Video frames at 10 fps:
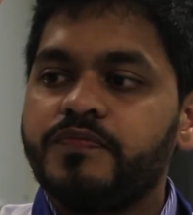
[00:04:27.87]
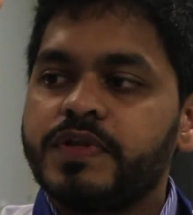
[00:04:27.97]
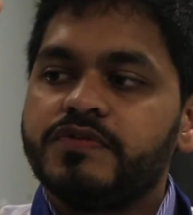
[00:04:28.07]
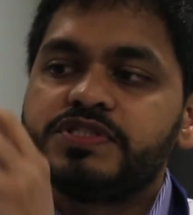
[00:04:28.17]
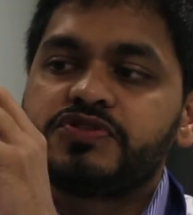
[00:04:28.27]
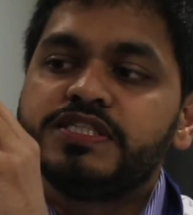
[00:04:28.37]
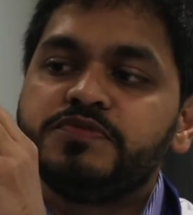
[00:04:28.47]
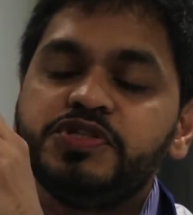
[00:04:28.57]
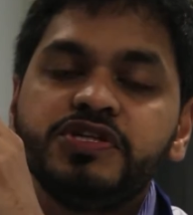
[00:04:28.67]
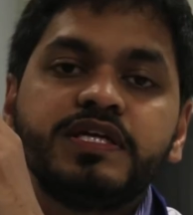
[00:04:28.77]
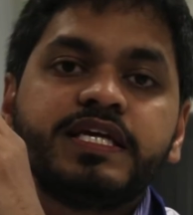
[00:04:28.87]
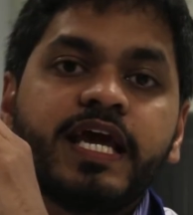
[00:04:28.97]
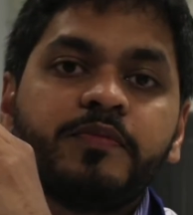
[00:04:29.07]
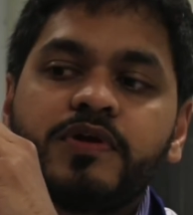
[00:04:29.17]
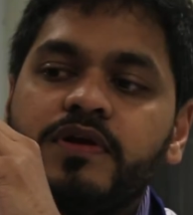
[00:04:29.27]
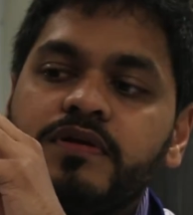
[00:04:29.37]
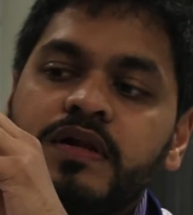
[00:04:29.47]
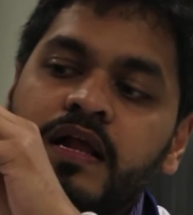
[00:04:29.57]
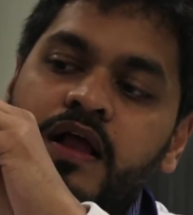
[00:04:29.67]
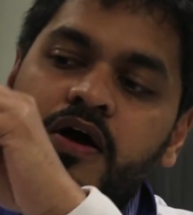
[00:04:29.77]
Now this transmission cable
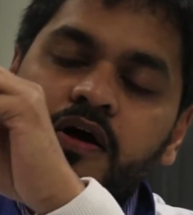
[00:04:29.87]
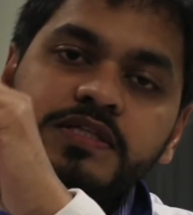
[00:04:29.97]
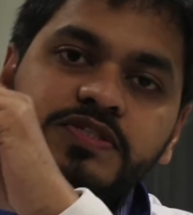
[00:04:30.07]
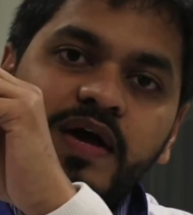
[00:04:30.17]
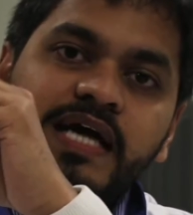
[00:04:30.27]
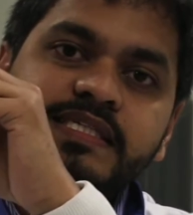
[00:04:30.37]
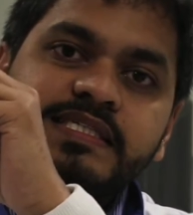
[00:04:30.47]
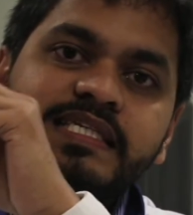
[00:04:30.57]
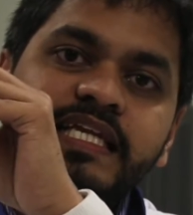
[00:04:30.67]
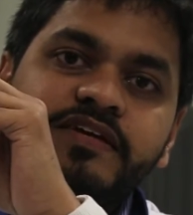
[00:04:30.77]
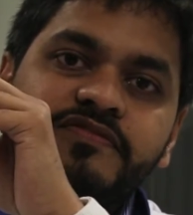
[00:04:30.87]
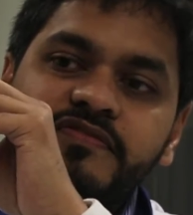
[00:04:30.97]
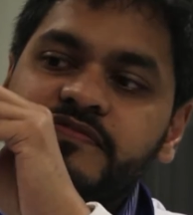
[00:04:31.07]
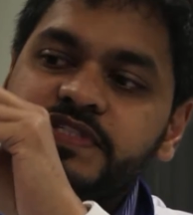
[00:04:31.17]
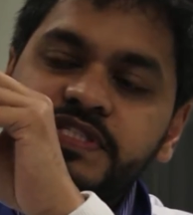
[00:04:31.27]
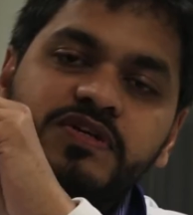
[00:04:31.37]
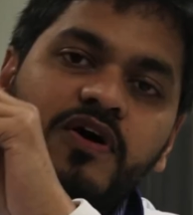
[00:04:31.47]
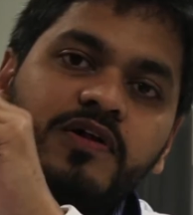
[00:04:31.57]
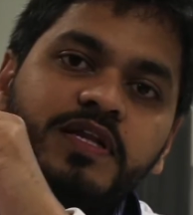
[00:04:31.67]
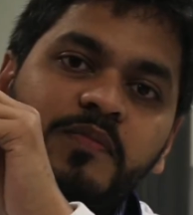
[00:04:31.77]
also has a sleeve, which is
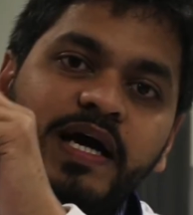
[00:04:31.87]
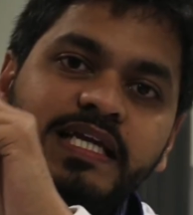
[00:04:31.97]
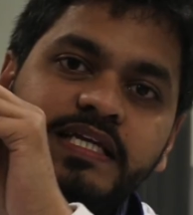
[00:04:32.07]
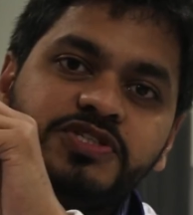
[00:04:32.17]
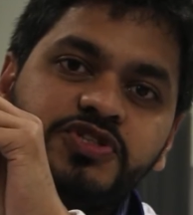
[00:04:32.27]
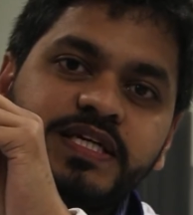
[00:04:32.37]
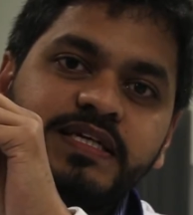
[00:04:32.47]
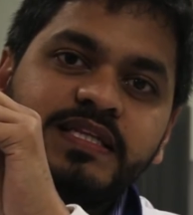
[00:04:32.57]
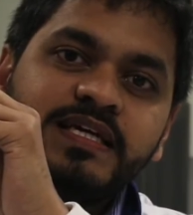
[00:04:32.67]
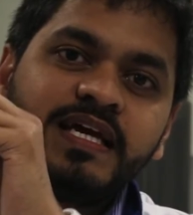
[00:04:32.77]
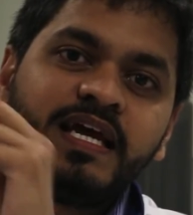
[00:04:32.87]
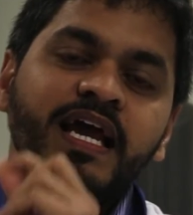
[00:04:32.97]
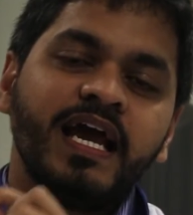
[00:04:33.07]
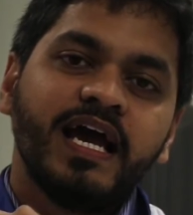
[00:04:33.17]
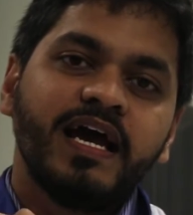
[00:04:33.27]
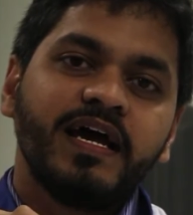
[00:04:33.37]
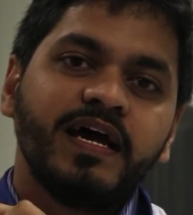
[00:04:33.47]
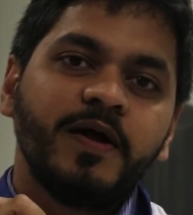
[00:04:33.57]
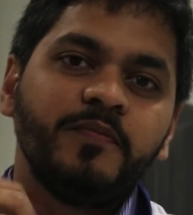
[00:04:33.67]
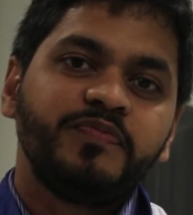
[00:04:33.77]
called the myelin sheath,
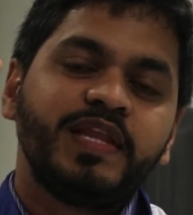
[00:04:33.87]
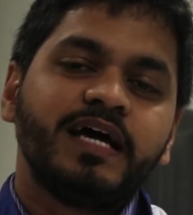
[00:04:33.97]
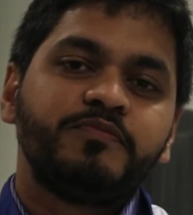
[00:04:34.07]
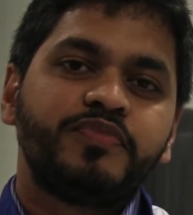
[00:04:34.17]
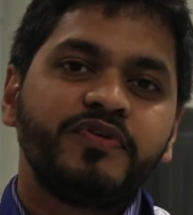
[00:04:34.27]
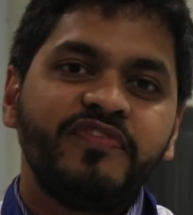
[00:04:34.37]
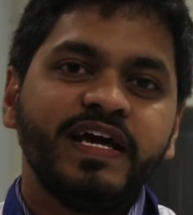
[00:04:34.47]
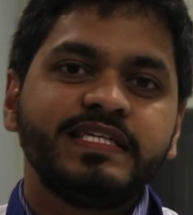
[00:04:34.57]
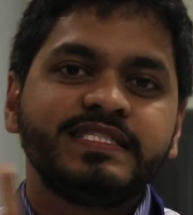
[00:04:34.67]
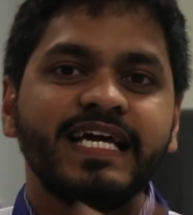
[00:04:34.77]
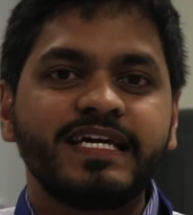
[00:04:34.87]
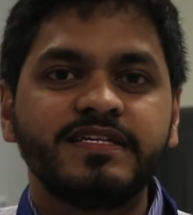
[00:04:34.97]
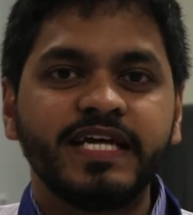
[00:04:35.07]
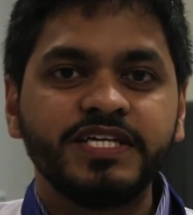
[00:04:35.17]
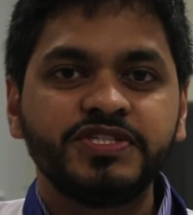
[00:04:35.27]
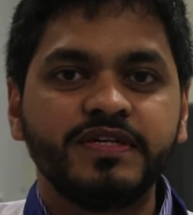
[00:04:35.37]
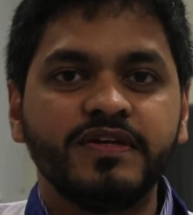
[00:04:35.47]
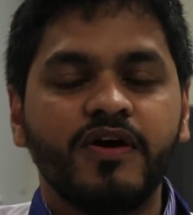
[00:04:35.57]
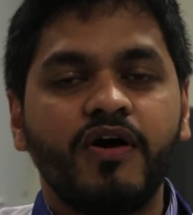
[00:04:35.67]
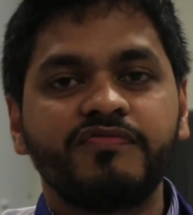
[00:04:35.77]
that prevents
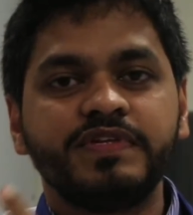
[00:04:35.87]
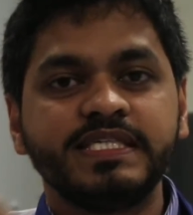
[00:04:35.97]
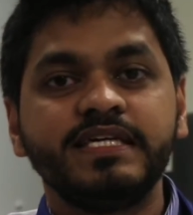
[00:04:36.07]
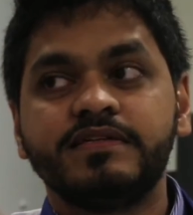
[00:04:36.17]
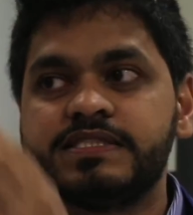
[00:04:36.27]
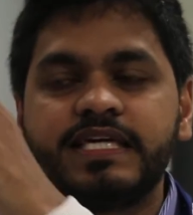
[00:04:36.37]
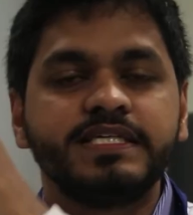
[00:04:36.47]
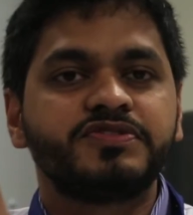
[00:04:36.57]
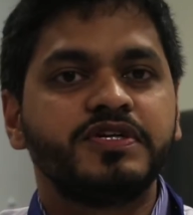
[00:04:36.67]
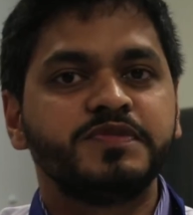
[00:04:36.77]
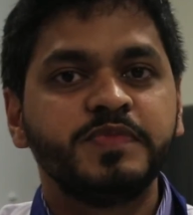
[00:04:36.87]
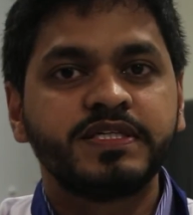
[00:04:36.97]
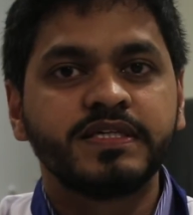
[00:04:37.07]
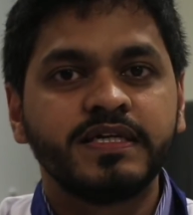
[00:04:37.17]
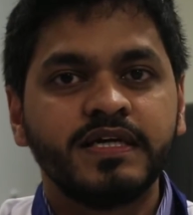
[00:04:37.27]
degradation of the signals that is transmitted